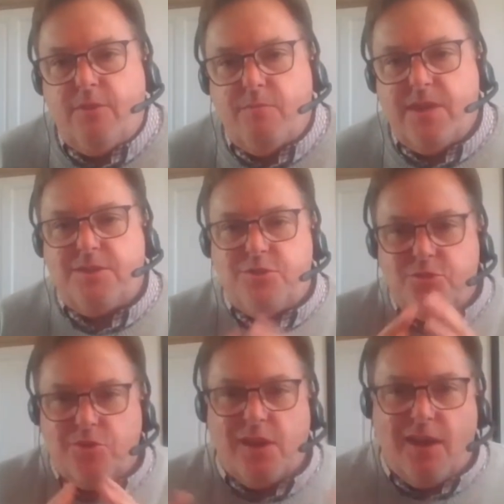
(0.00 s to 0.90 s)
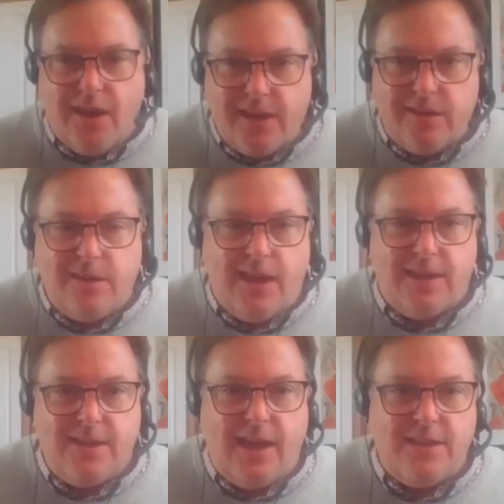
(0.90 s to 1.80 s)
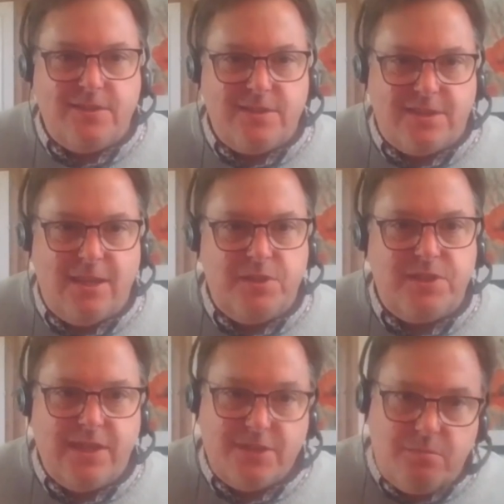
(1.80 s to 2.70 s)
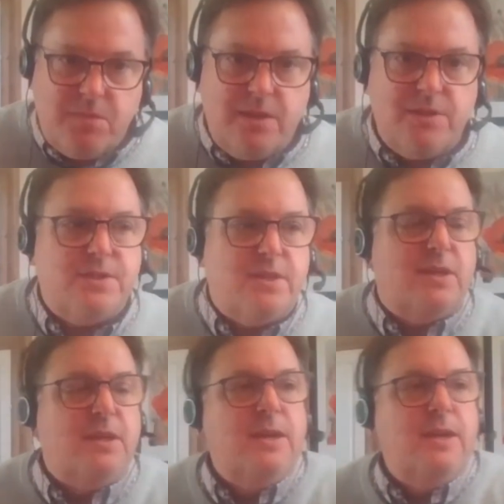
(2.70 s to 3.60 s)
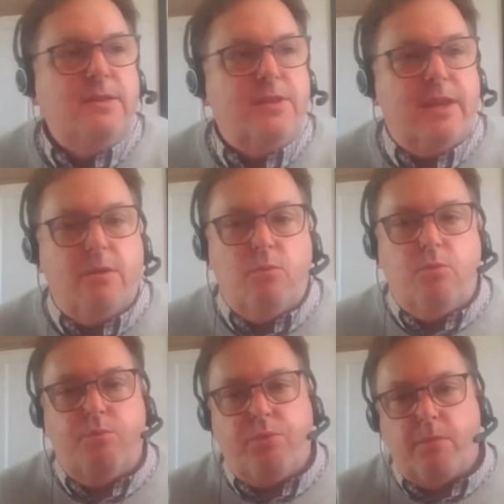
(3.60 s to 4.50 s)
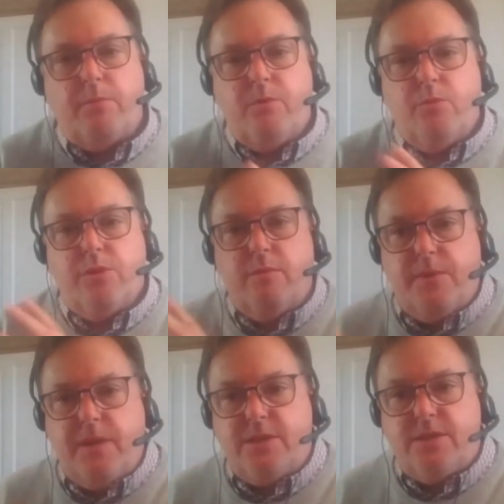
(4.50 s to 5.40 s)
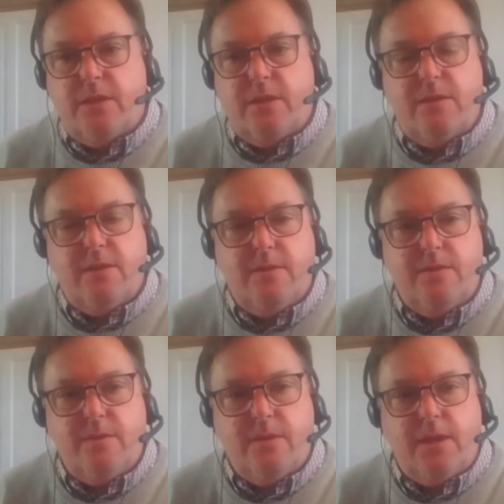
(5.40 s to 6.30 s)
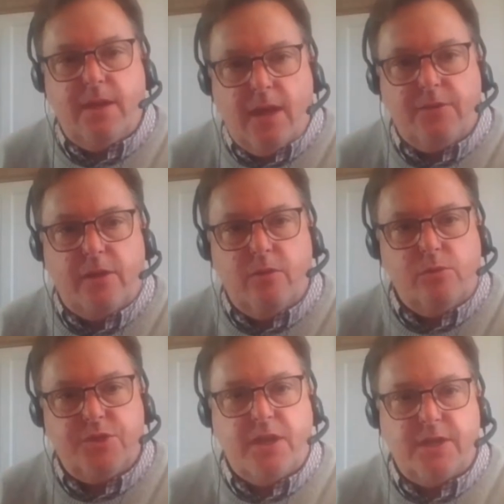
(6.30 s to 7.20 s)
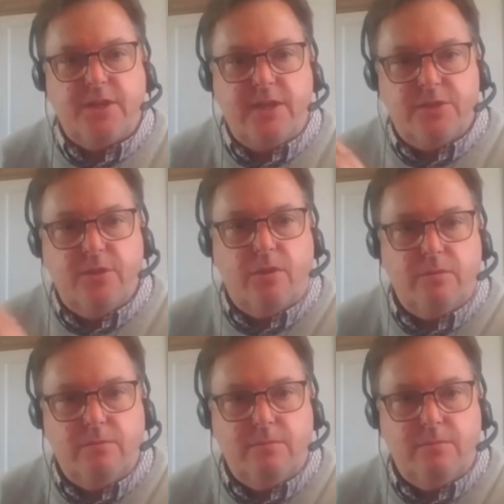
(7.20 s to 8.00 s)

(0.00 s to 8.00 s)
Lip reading: me to draw a line at CBC as the minister, that it probably wouldn't be to another local church, at least not